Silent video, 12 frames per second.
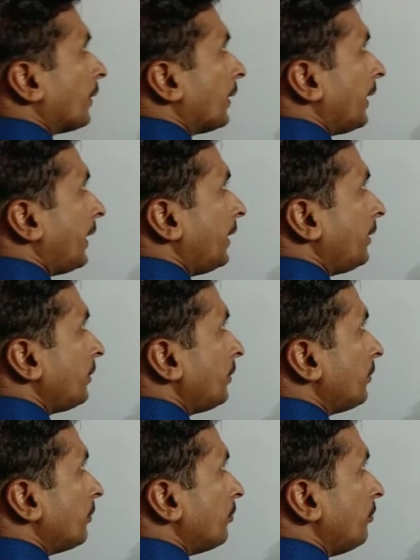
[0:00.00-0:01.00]
and
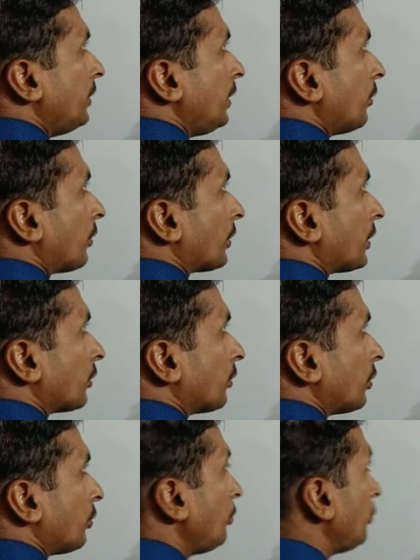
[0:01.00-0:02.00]
b not equal
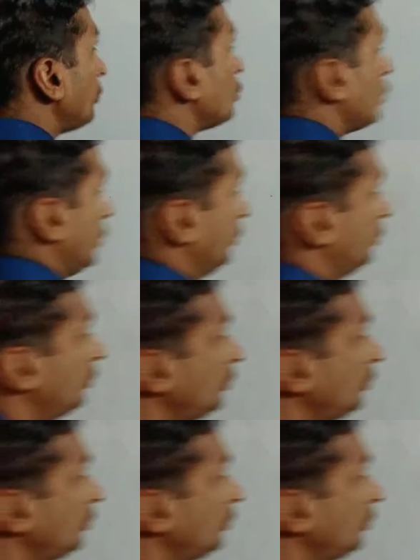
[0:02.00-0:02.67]
to 0.